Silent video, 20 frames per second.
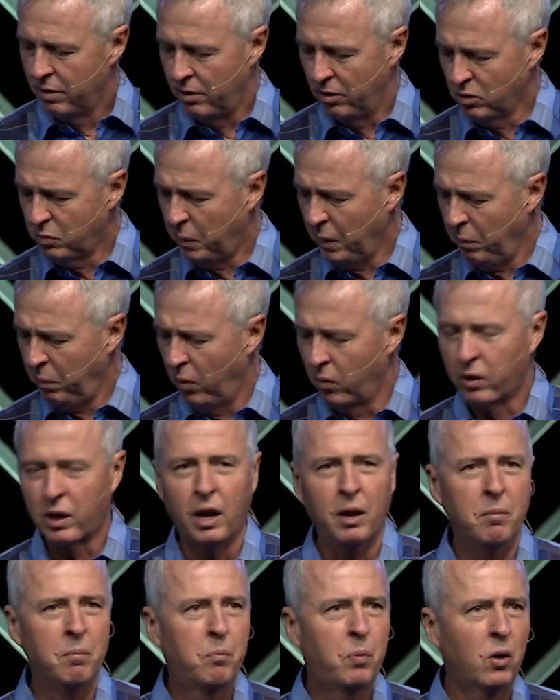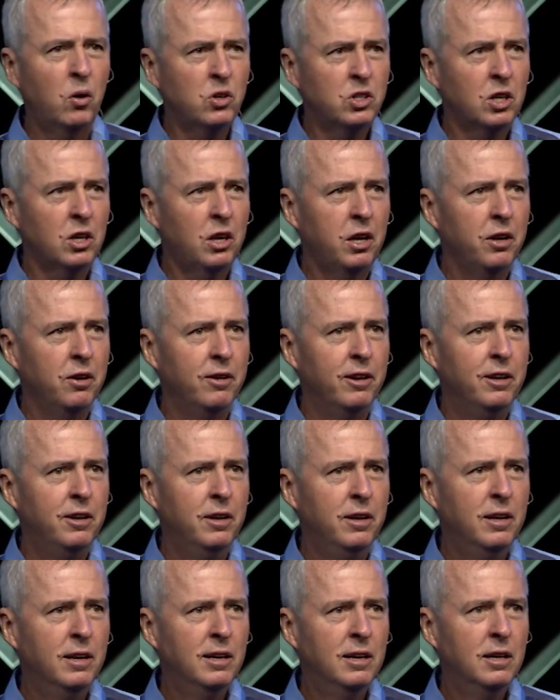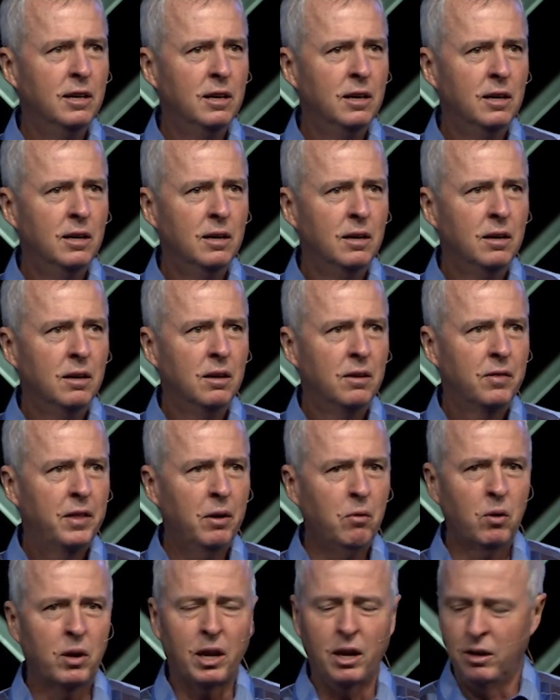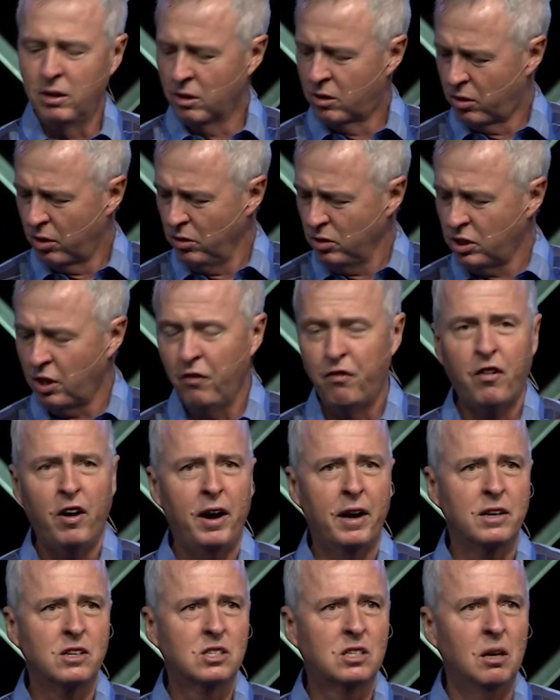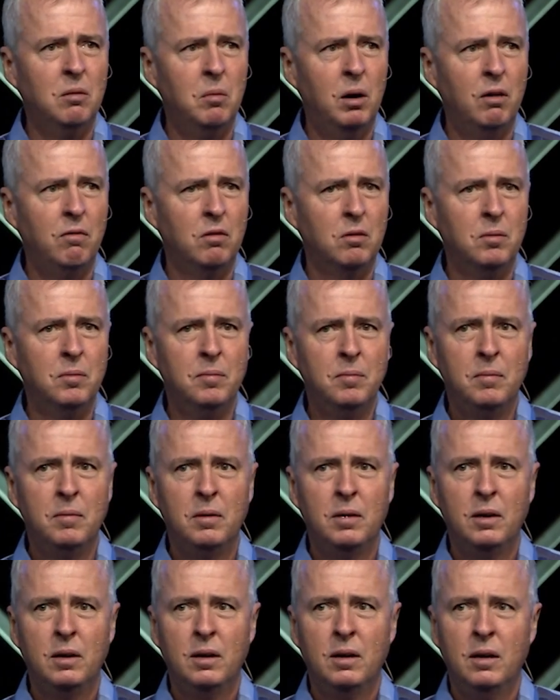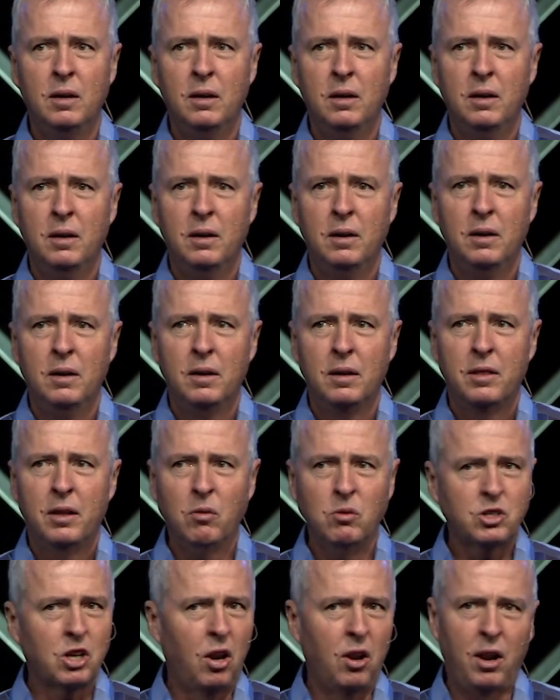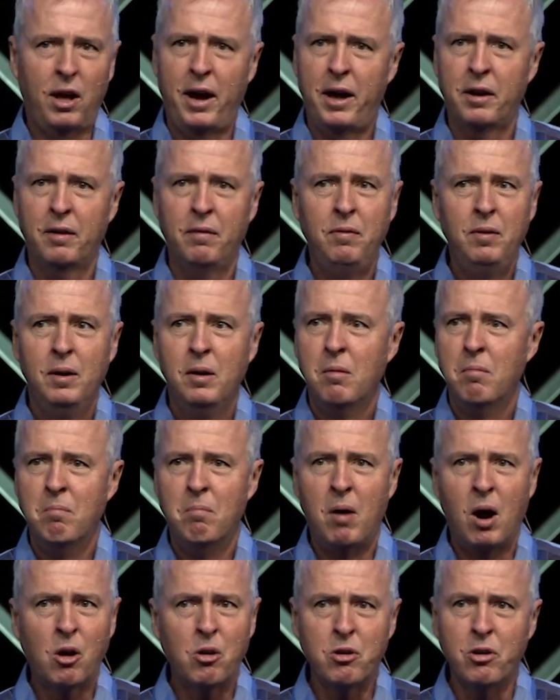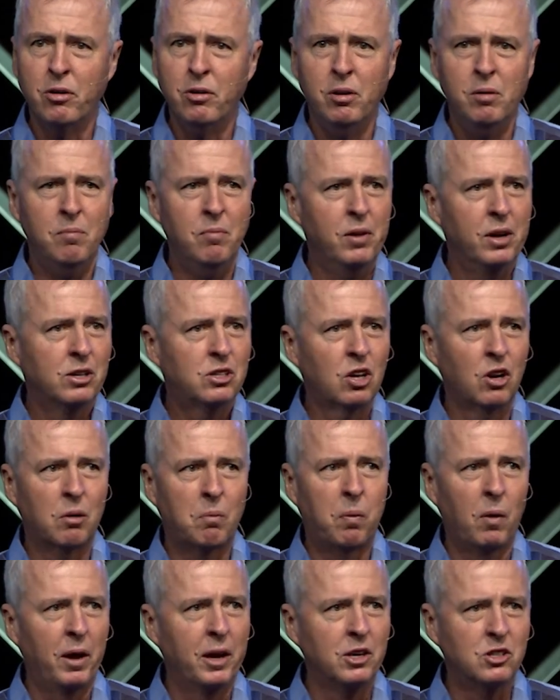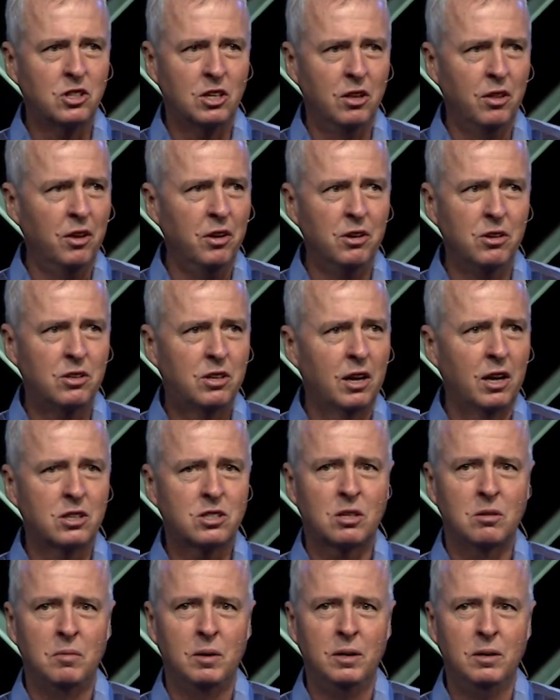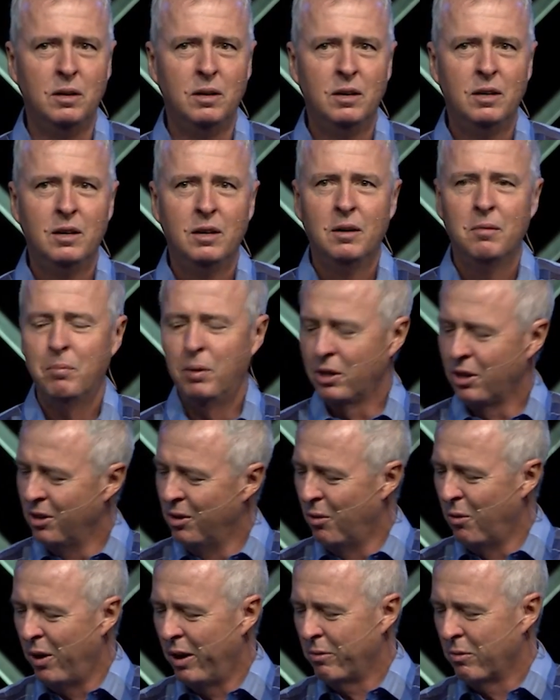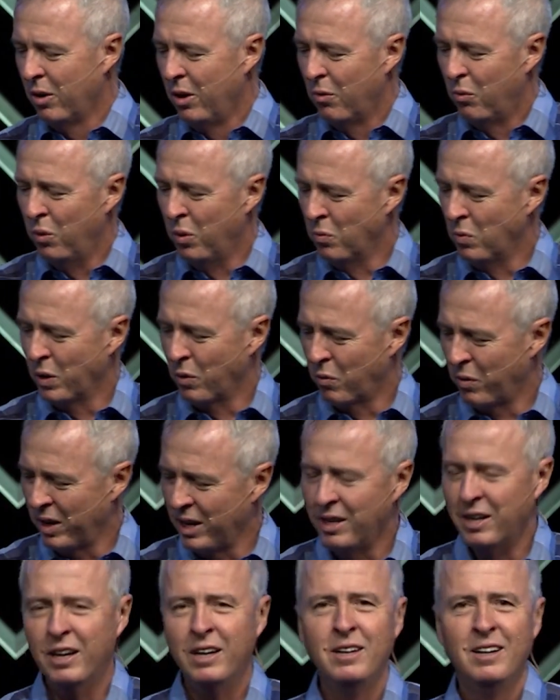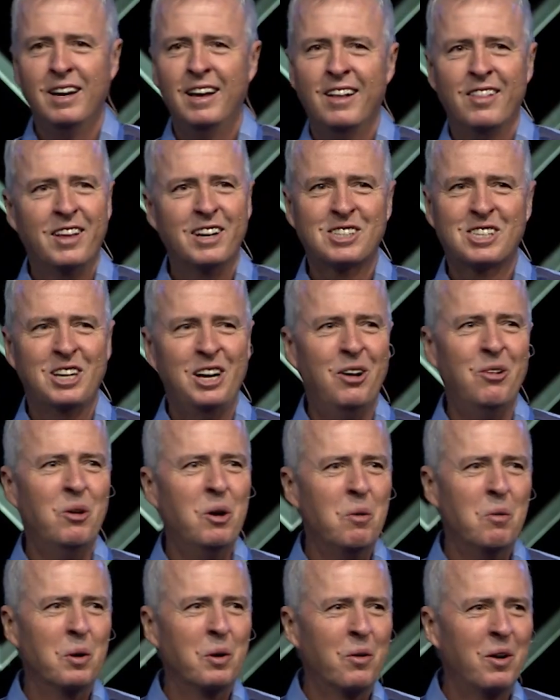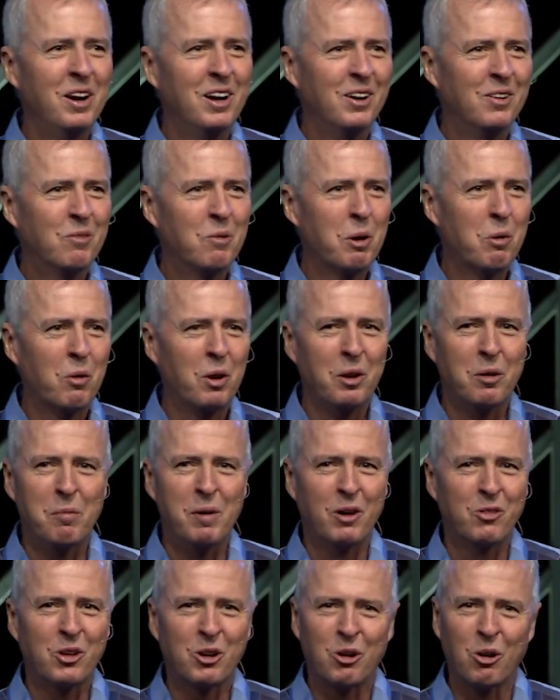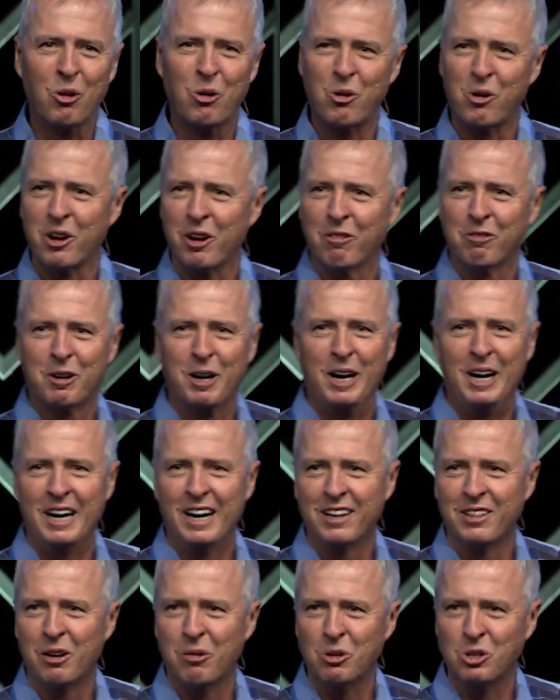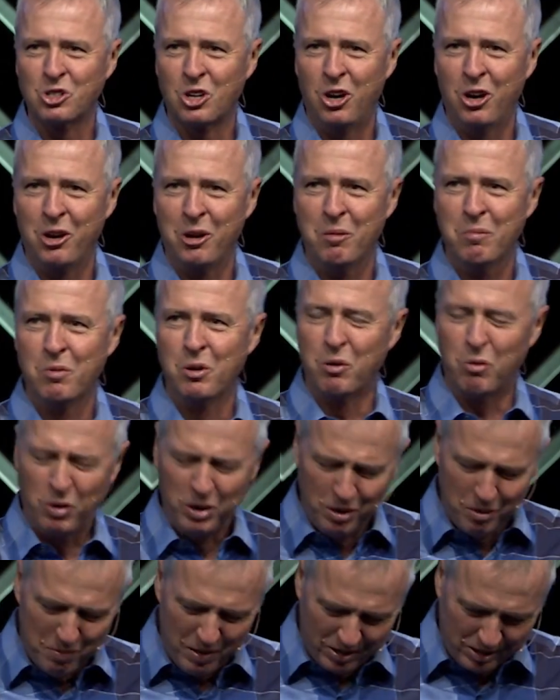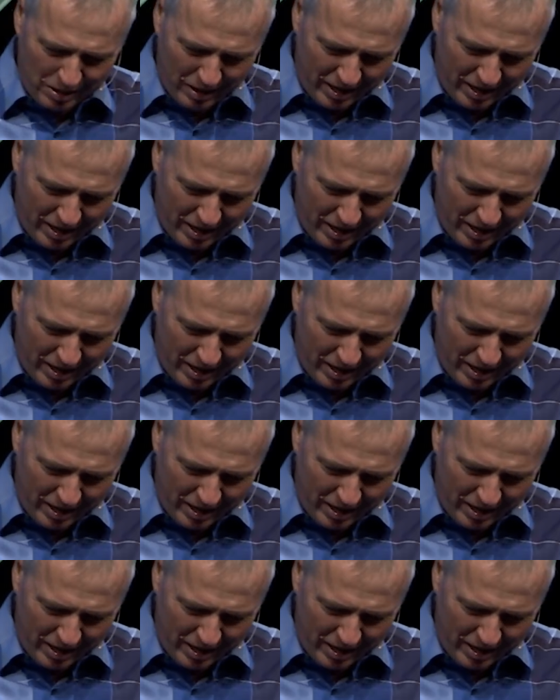Those people were getting persecuted, they were getting crucified, some of them. There was a lot of martyrdom that took place in the New Testament. But you know what? When we read it, that's not what we read. We read about the glory of God that was on them. We read about